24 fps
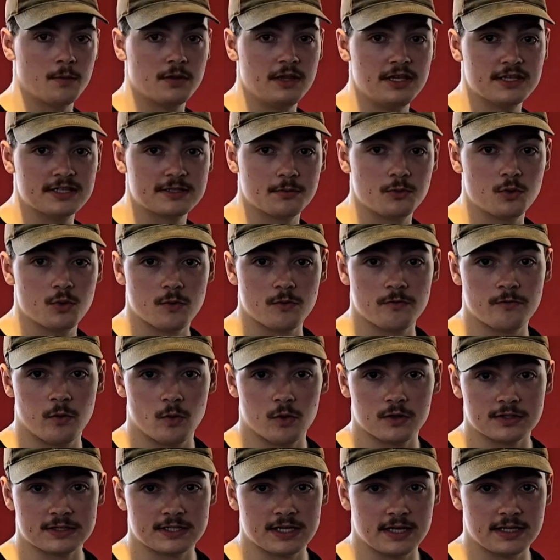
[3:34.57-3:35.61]
with these, I'm doing
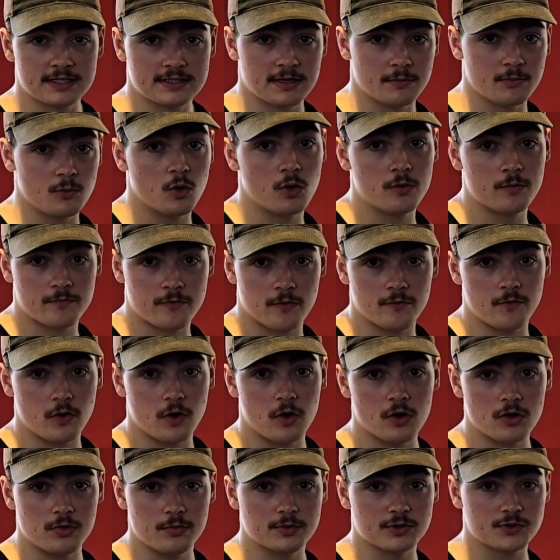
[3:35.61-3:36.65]
4 sets. I'm going for
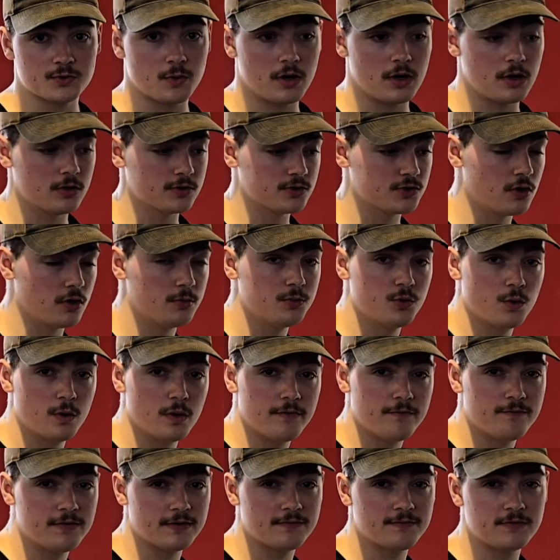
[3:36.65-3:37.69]
volume as well, so I'm doing
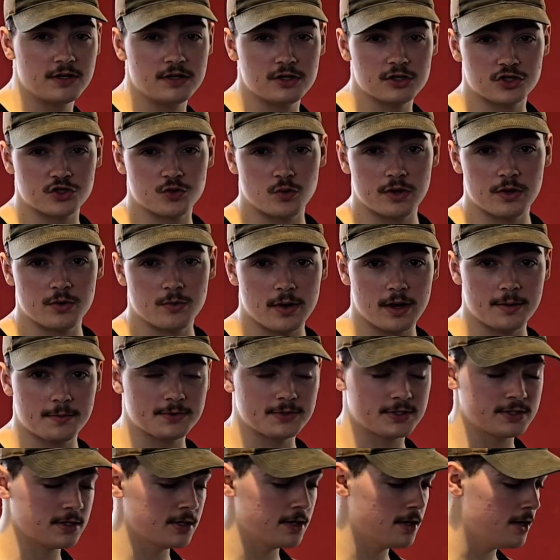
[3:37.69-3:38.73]
15 to 20
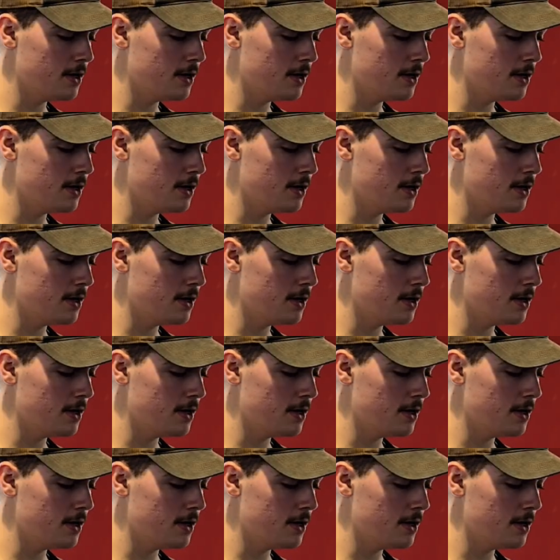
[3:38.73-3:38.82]
reps,